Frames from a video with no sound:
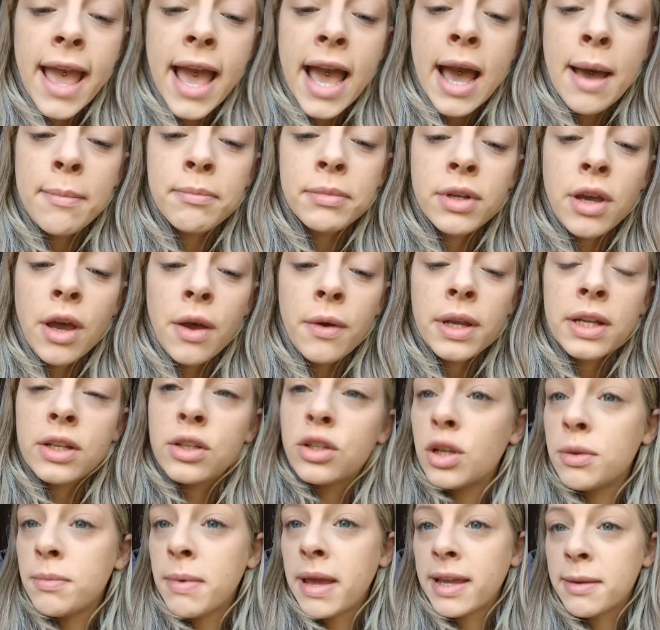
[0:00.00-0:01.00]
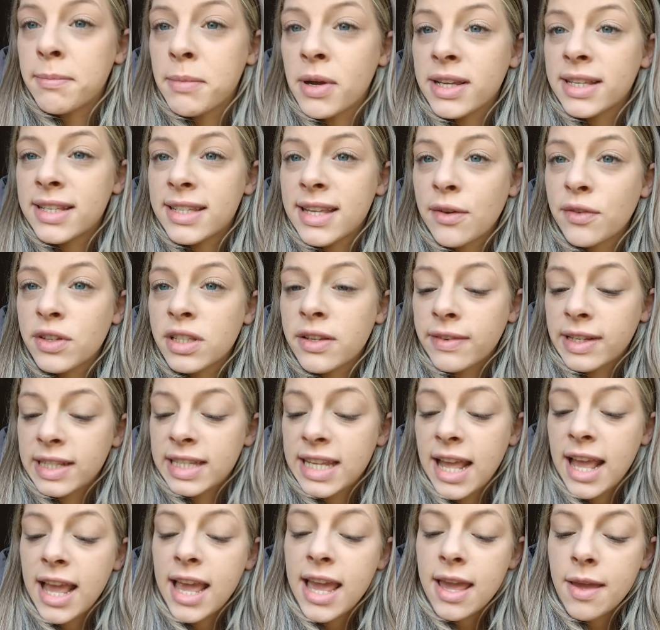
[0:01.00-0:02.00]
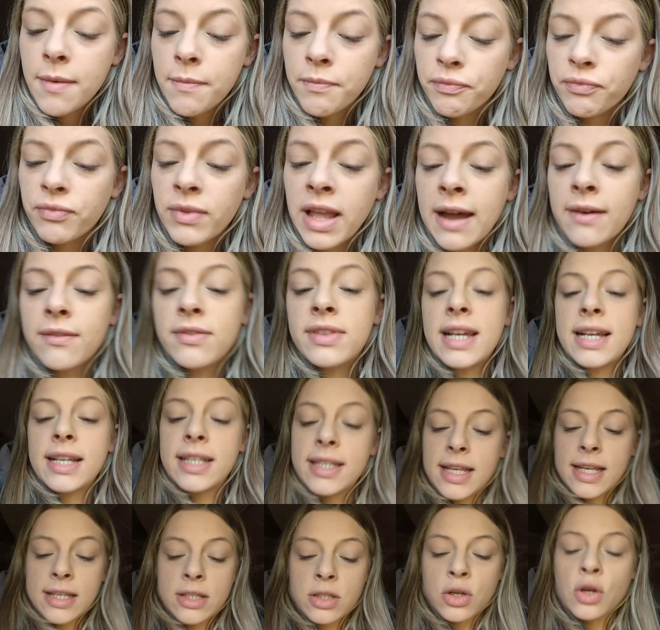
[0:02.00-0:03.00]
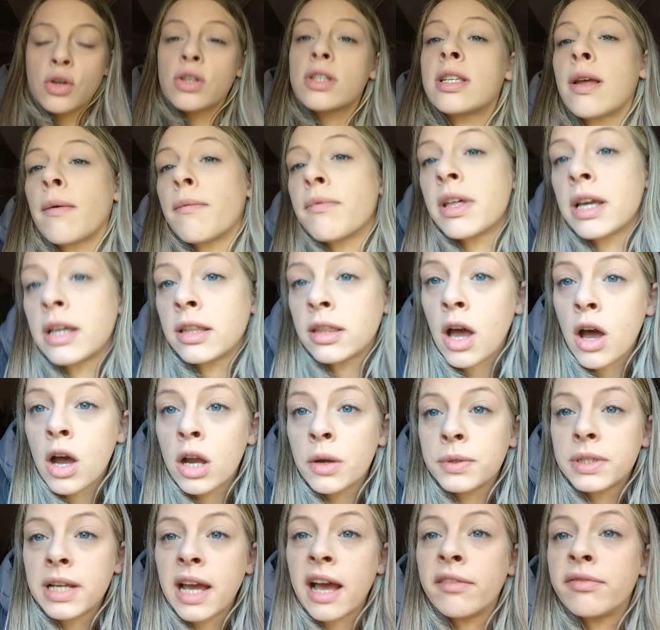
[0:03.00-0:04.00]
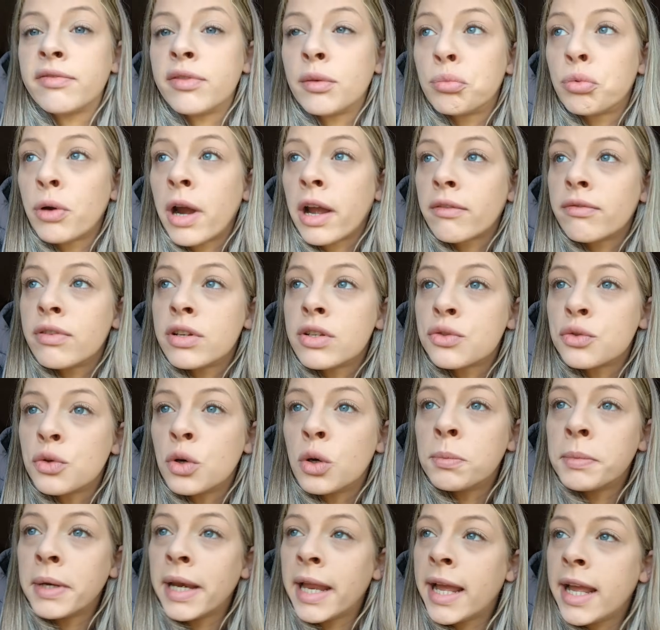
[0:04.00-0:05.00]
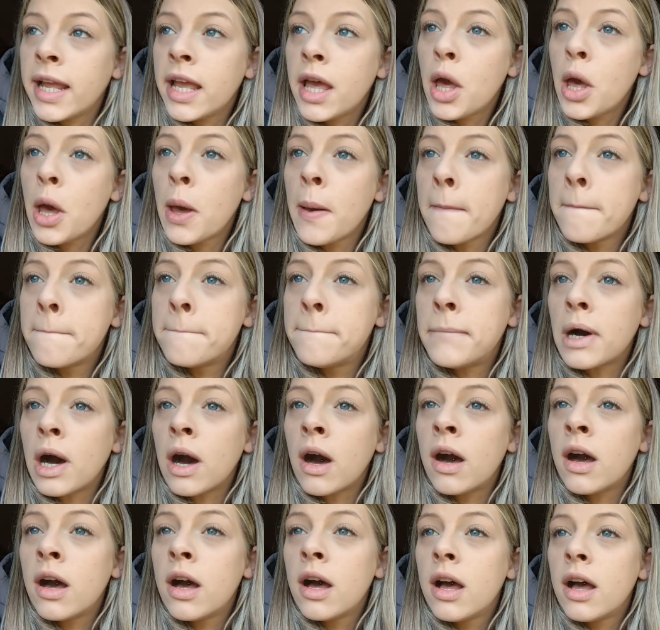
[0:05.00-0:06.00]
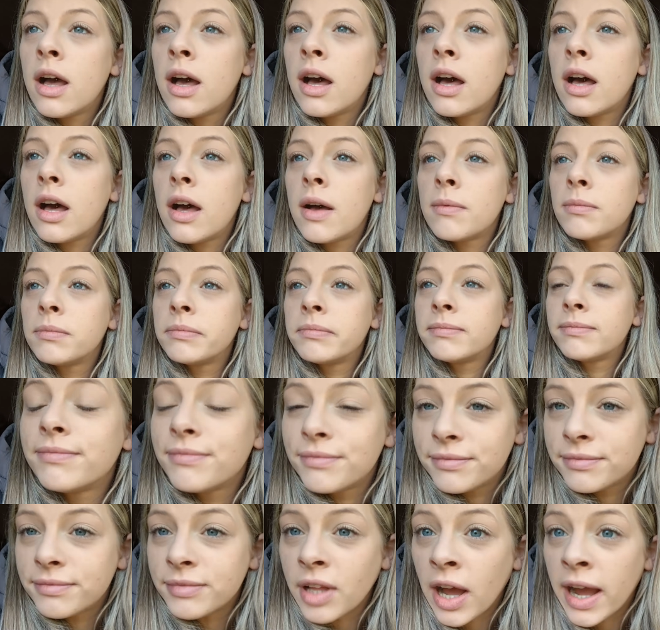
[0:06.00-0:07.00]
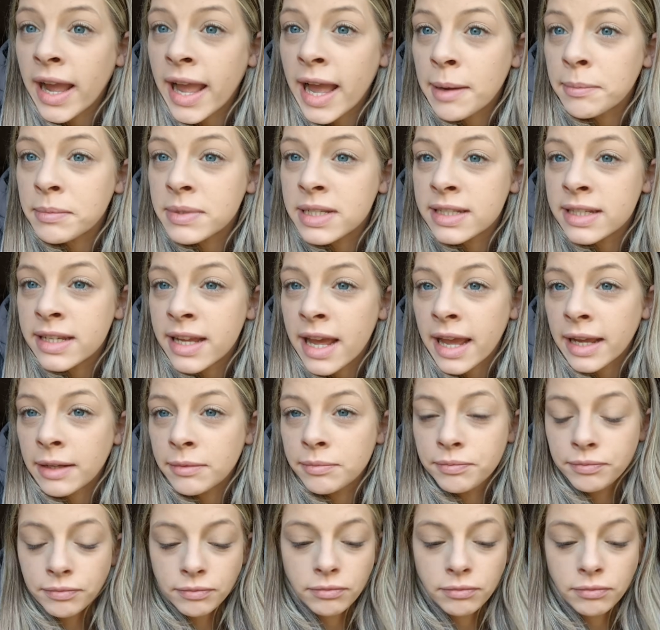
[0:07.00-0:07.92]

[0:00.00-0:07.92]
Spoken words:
am going to make myself something to eat. Now, this is not something that I would have for breakfast normally, but I am today.